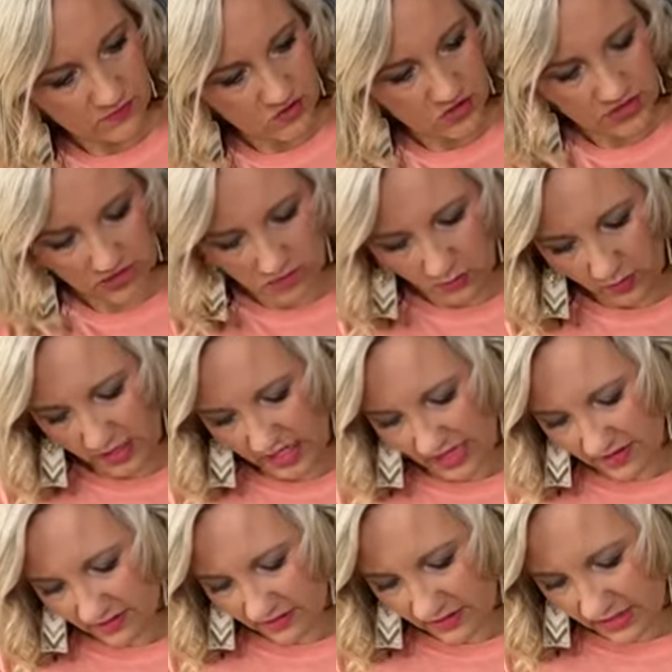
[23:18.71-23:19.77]
Just so we
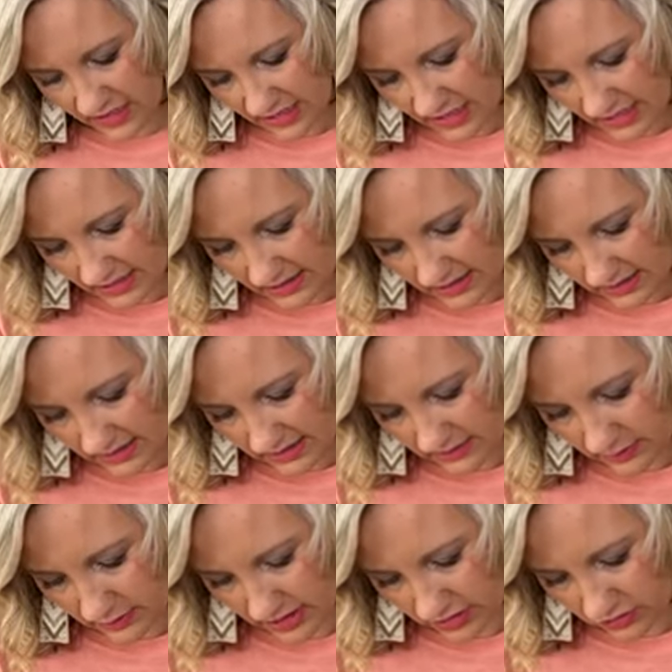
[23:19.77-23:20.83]
have kind of
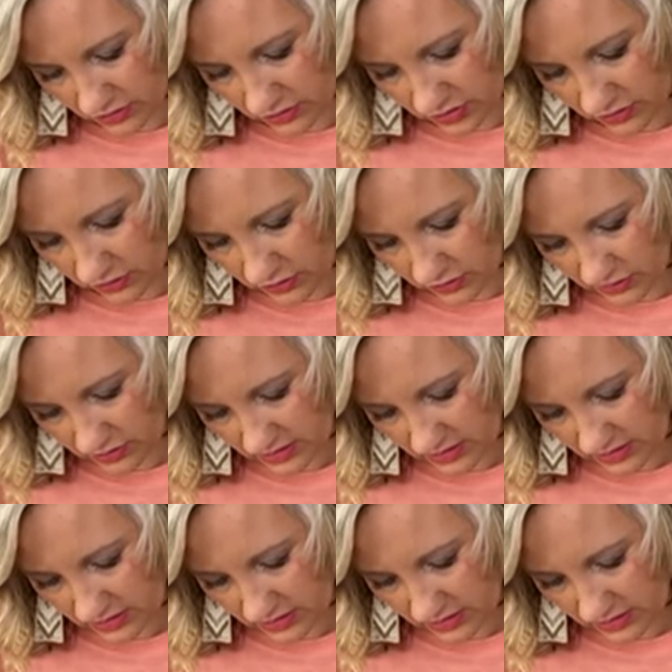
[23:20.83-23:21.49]
symmetrical.